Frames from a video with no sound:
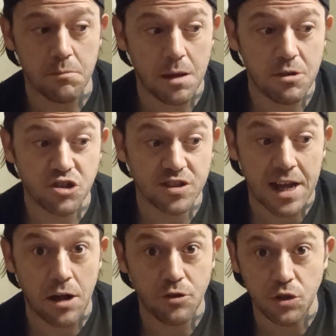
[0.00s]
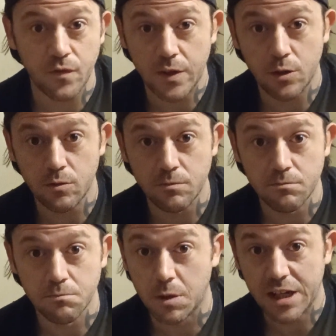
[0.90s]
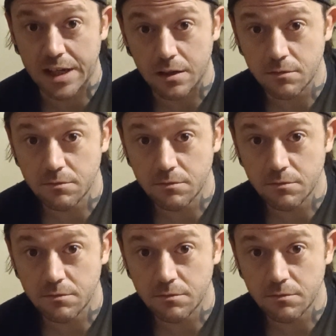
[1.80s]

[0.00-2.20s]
maybe just how you view money.